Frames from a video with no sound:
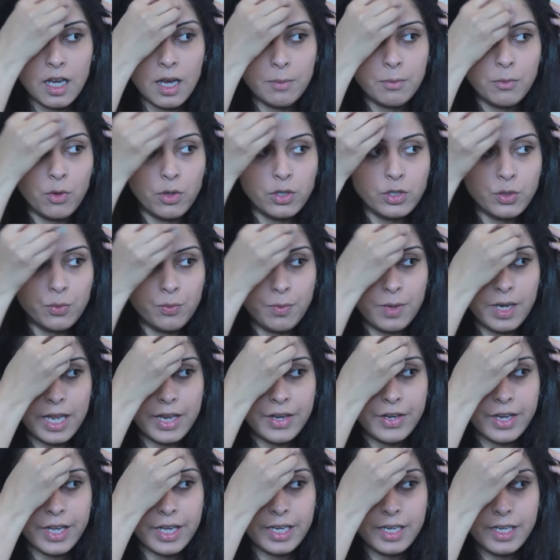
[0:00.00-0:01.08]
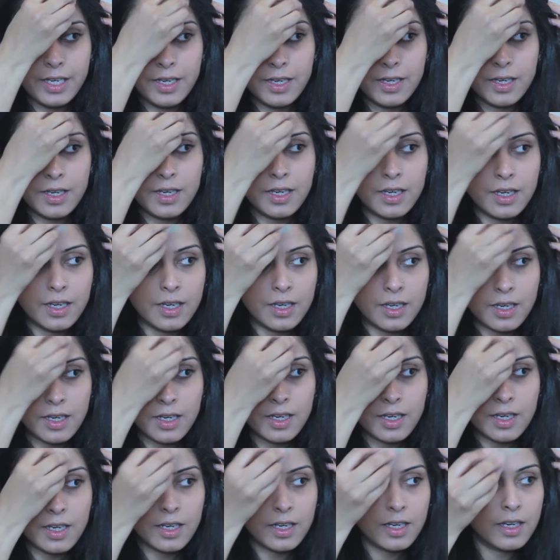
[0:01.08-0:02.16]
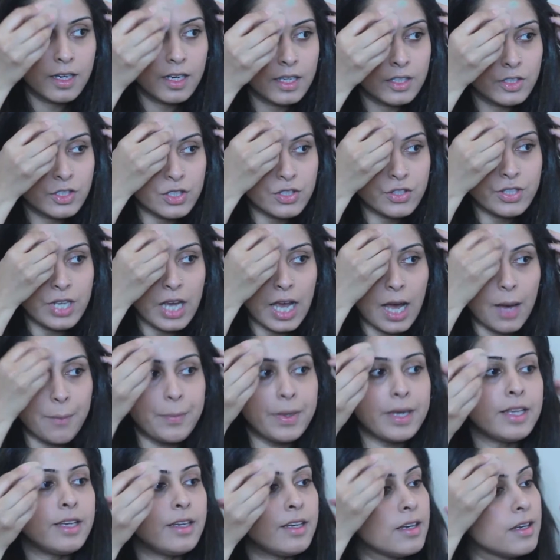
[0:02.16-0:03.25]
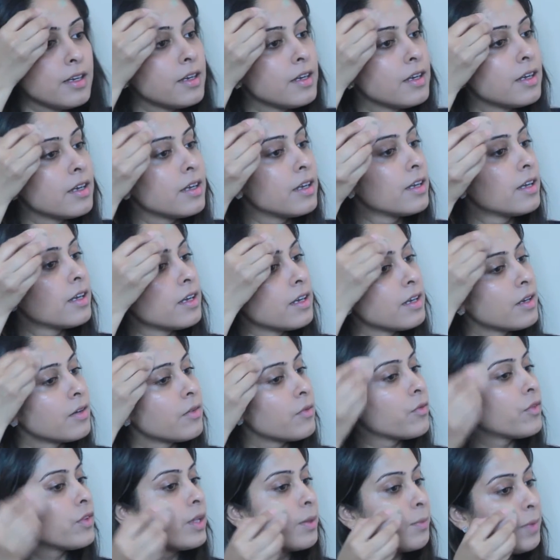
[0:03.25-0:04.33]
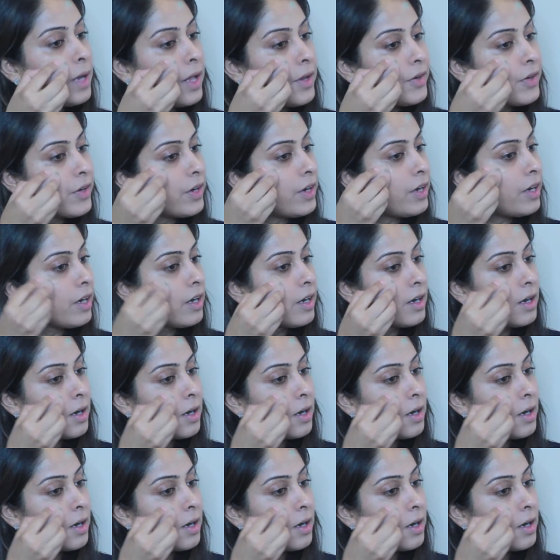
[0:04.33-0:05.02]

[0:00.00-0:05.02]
I'm going to blend it, just tap it with the blender,